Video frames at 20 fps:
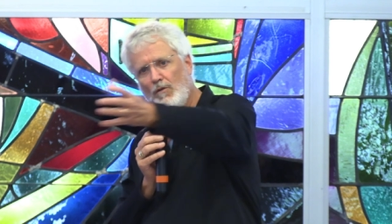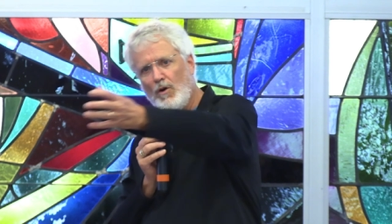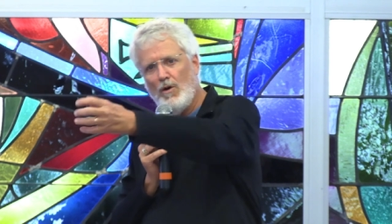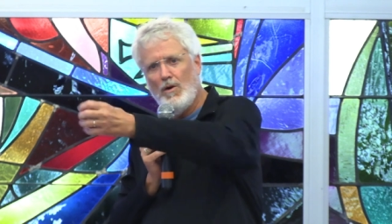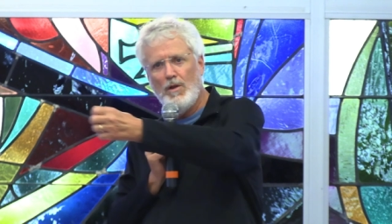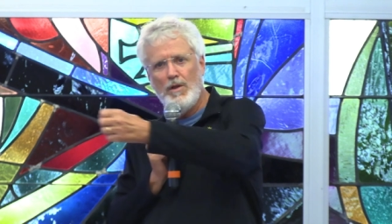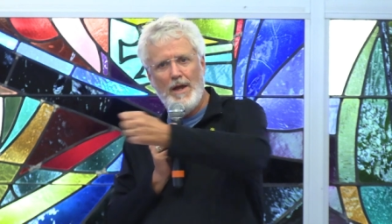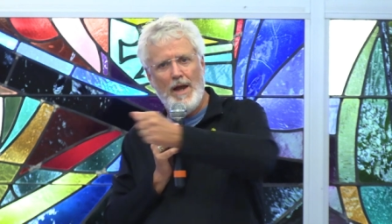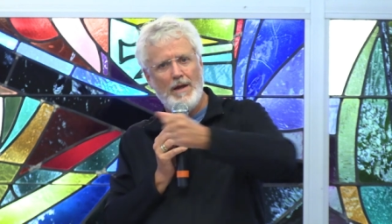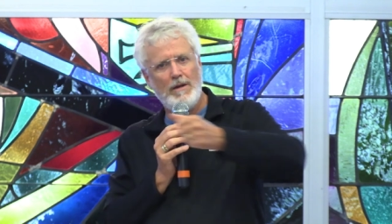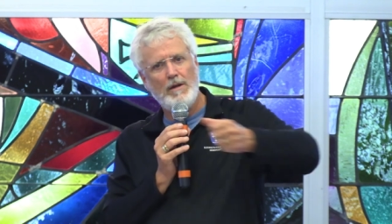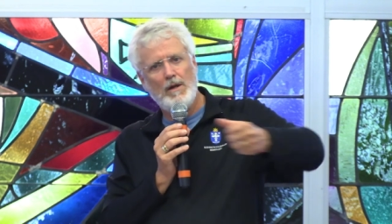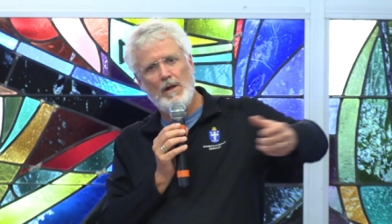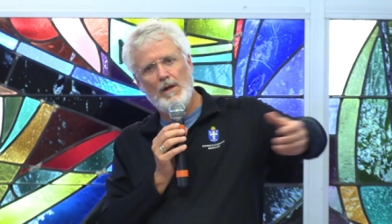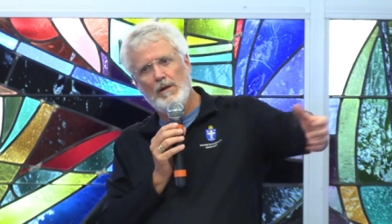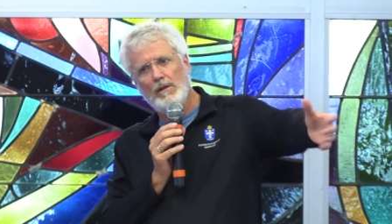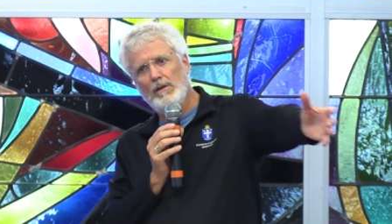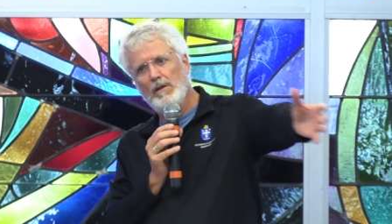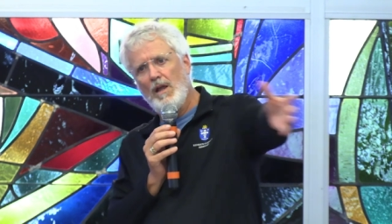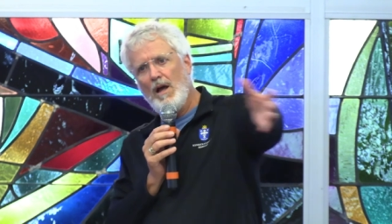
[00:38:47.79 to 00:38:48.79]
all that
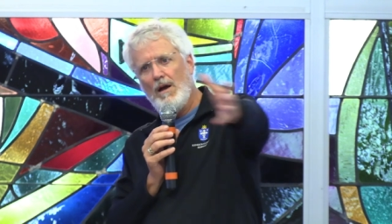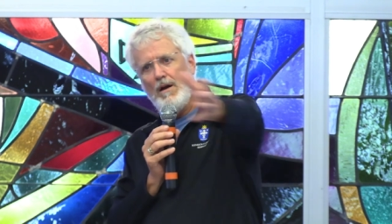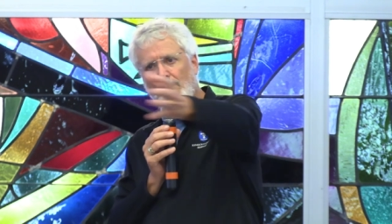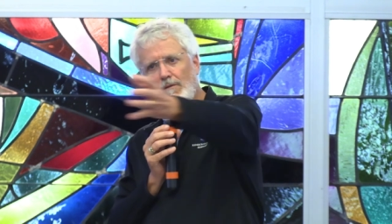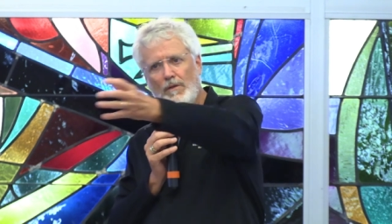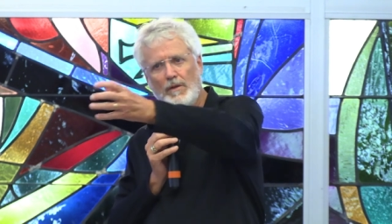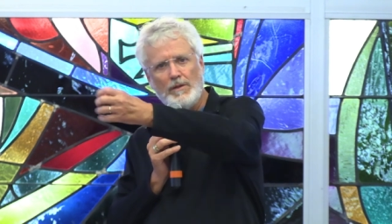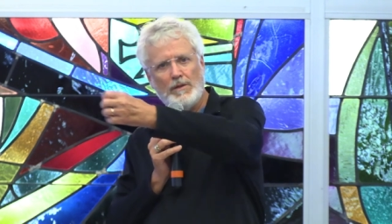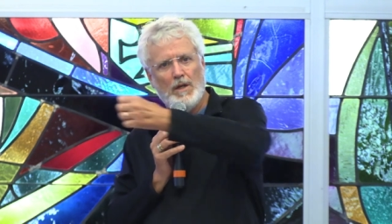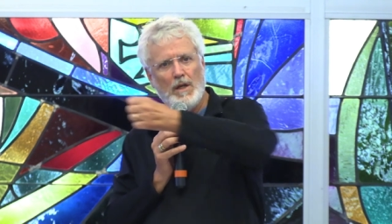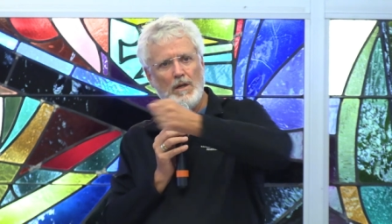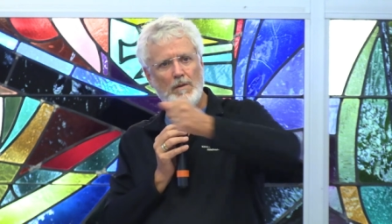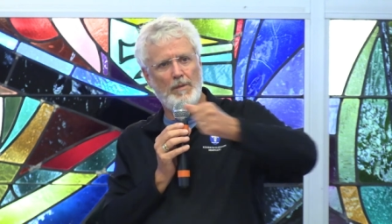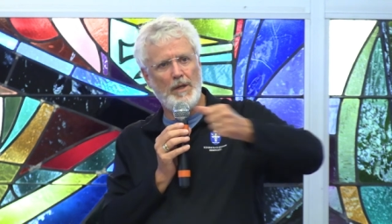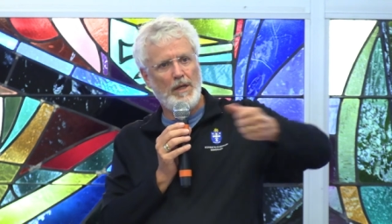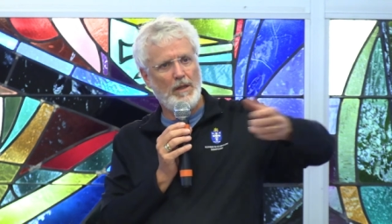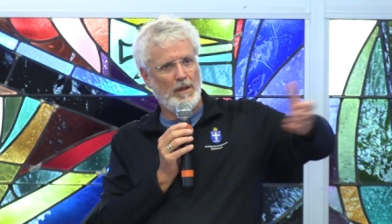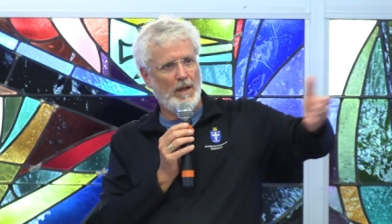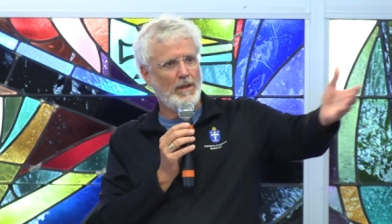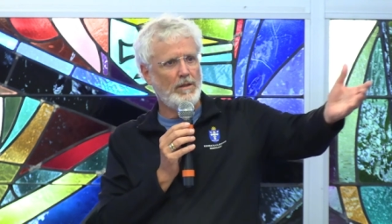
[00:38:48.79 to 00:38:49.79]
love is going to
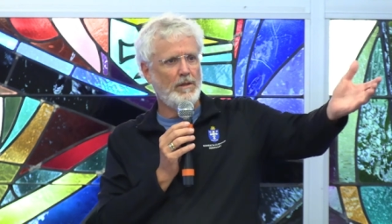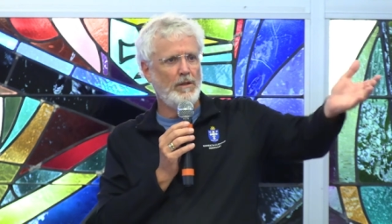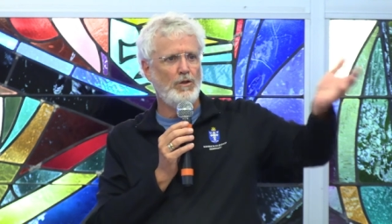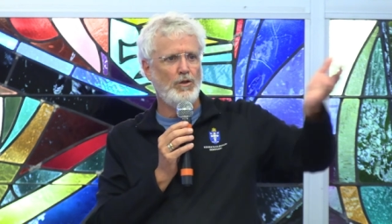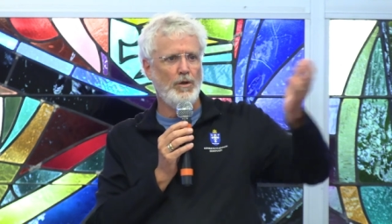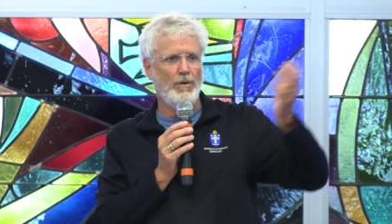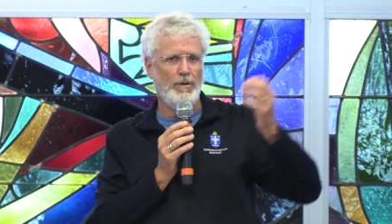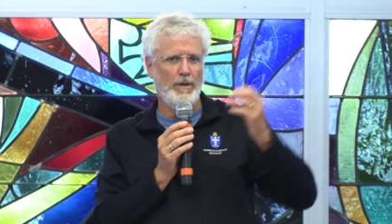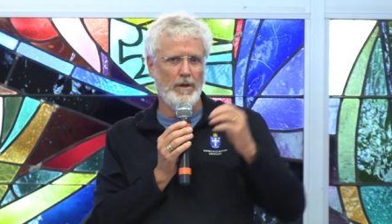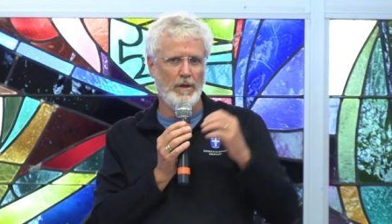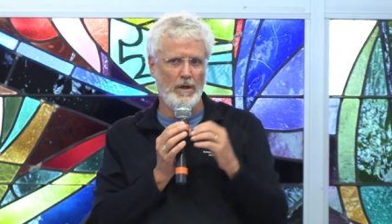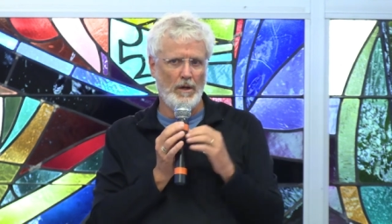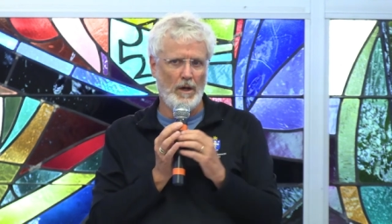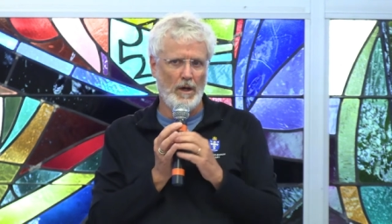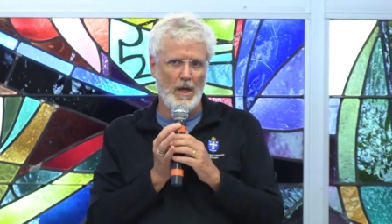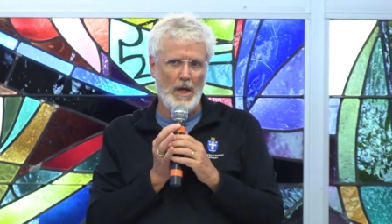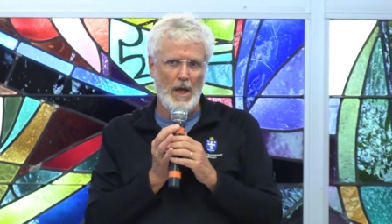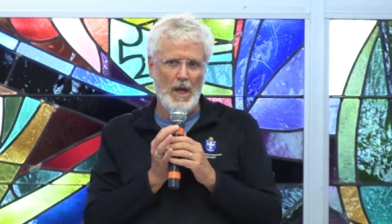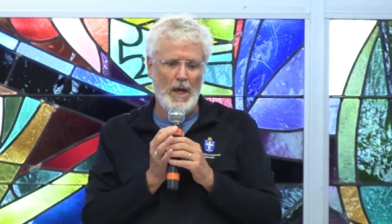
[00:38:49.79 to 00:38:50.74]
be, that's eternity.